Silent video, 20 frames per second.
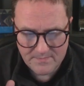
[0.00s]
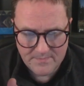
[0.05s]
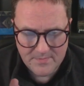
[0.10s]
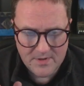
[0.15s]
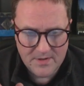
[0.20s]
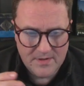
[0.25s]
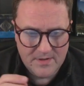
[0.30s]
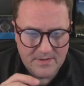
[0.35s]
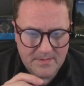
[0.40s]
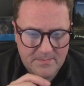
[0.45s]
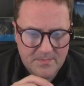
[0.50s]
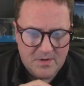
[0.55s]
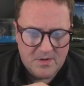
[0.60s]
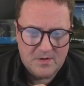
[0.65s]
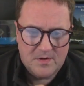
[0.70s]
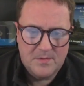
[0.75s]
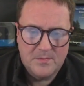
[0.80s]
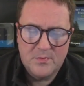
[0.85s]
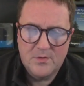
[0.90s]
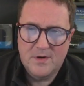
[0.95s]
I'm not
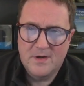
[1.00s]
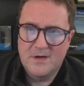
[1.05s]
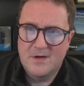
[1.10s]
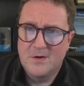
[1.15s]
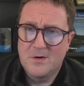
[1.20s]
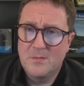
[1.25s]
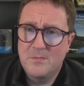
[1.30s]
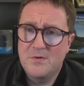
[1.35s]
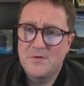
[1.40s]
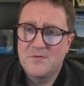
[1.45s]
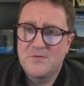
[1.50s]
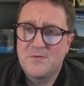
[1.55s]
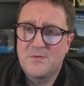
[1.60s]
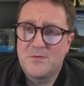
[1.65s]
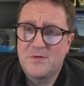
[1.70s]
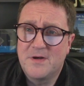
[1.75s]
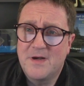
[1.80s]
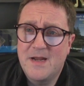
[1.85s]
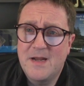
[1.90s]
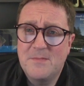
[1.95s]
going to put any numbers or
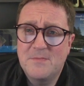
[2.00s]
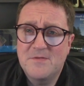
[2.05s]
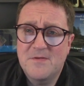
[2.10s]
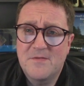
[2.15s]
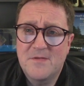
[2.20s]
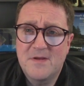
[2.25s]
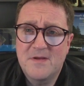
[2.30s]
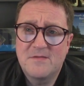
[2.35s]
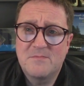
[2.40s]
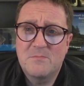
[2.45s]
names on this,